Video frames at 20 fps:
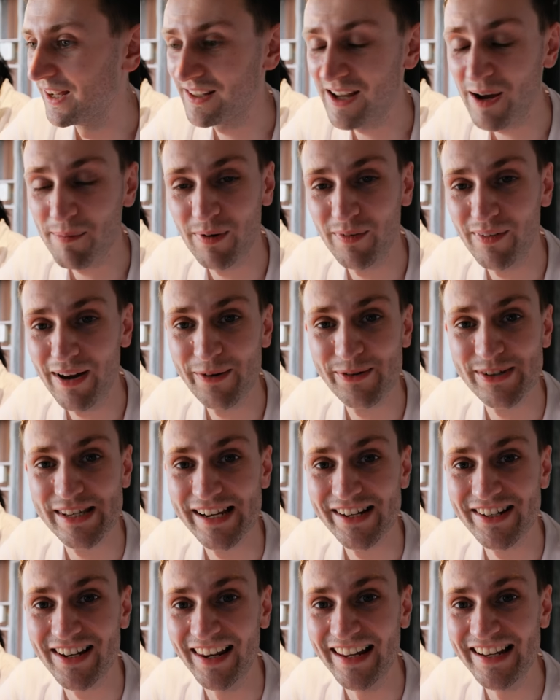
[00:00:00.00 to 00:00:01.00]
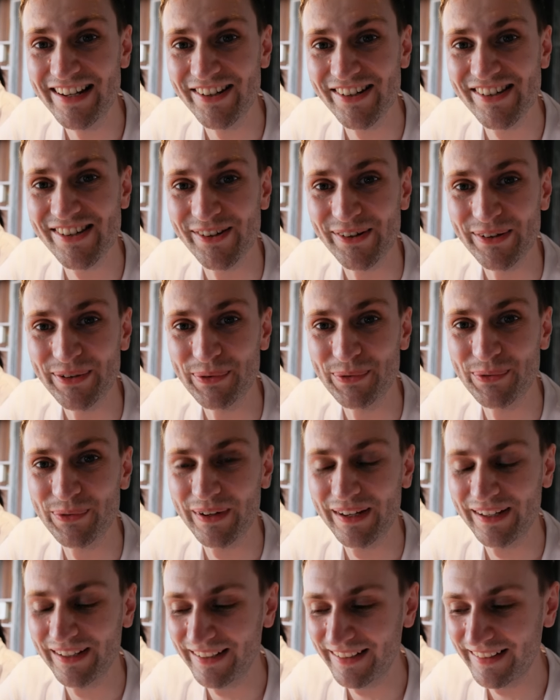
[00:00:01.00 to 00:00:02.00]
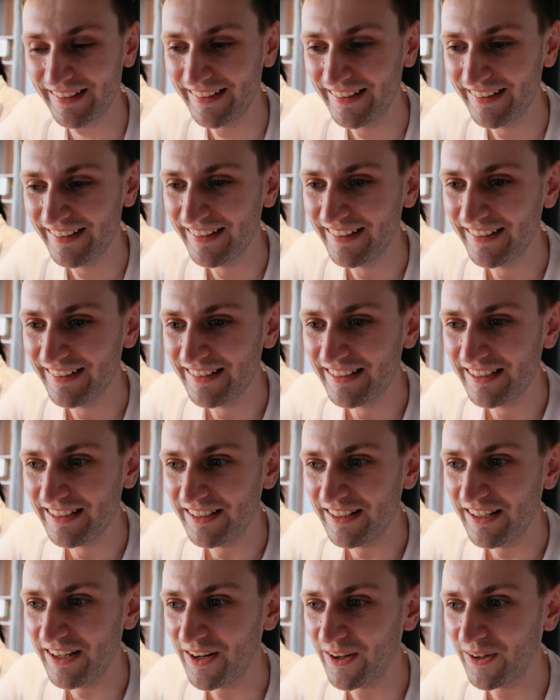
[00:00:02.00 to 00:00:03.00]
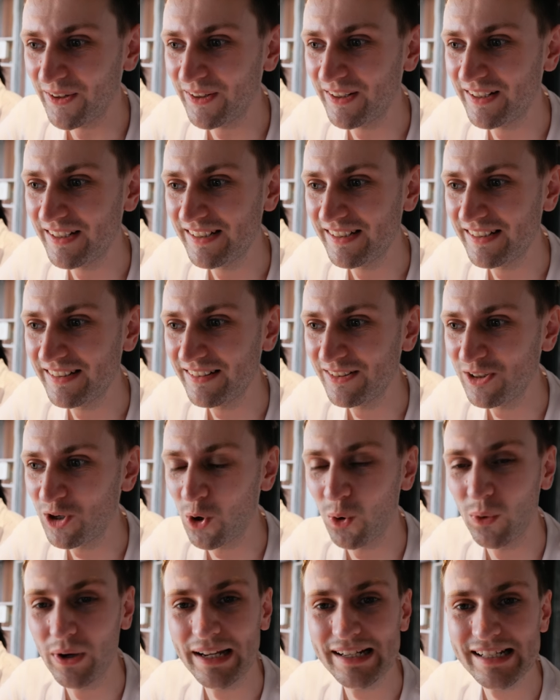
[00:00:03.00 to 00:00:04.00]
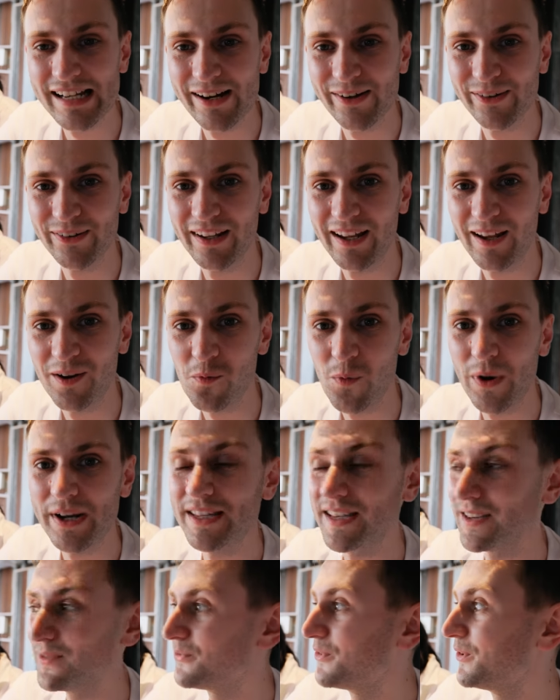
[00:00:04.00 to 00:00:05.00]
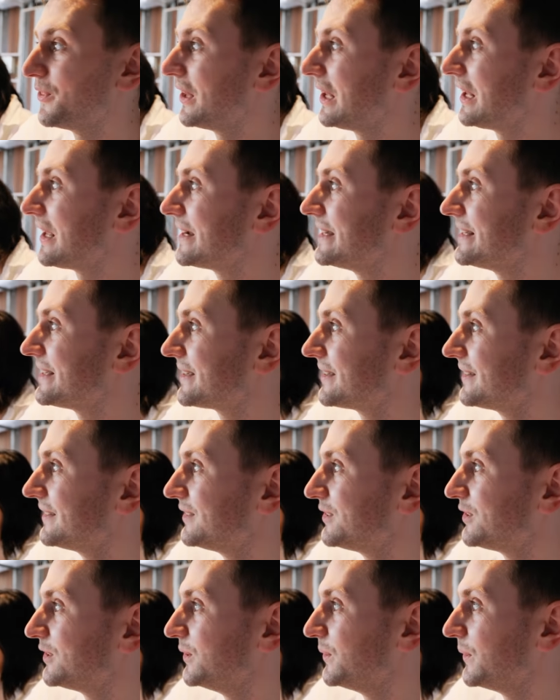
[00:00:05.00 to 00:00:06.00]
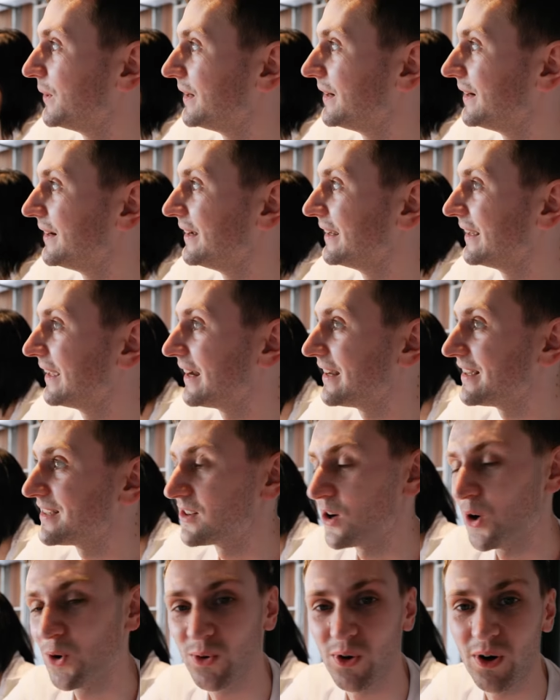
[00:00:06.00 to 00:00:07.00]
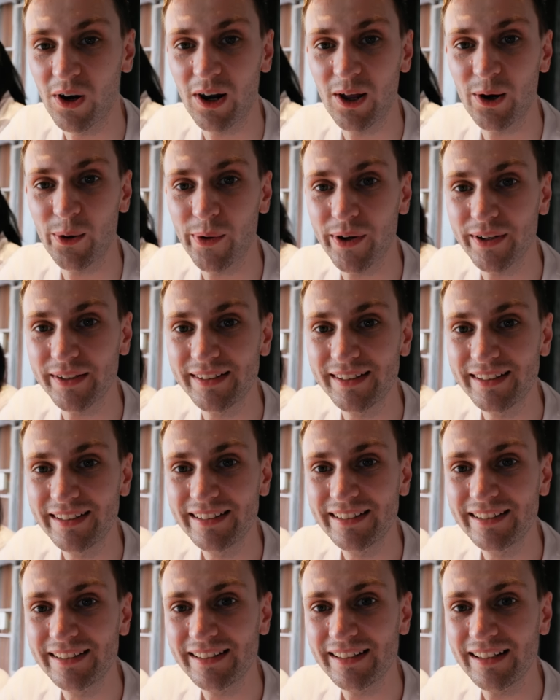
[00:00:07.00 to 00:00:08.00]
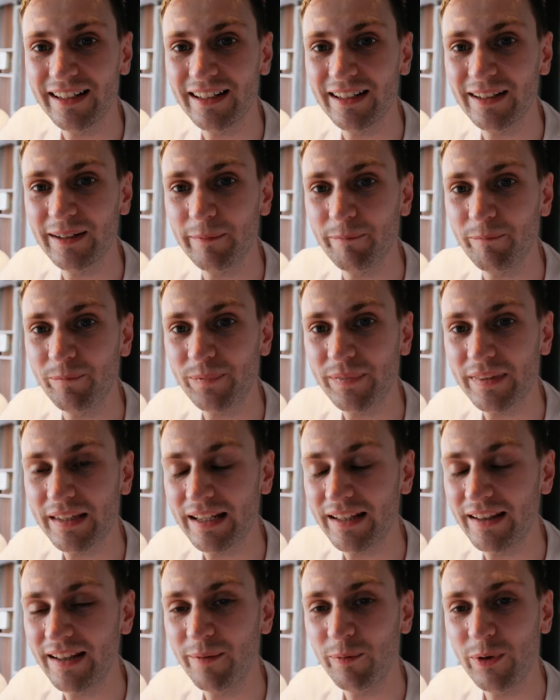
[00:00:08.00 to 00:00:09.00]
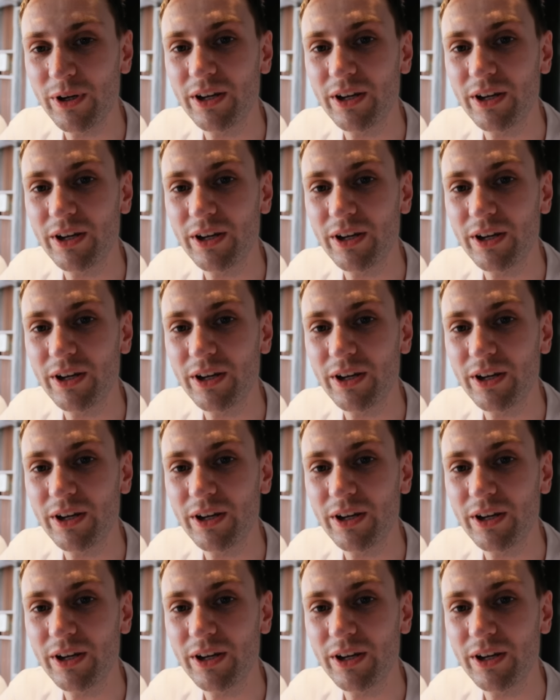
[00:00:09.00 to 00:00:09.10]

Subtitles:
couple of hours actually, just sort of, you know, cooling down and waiting for the light to get its golden glow on. And then we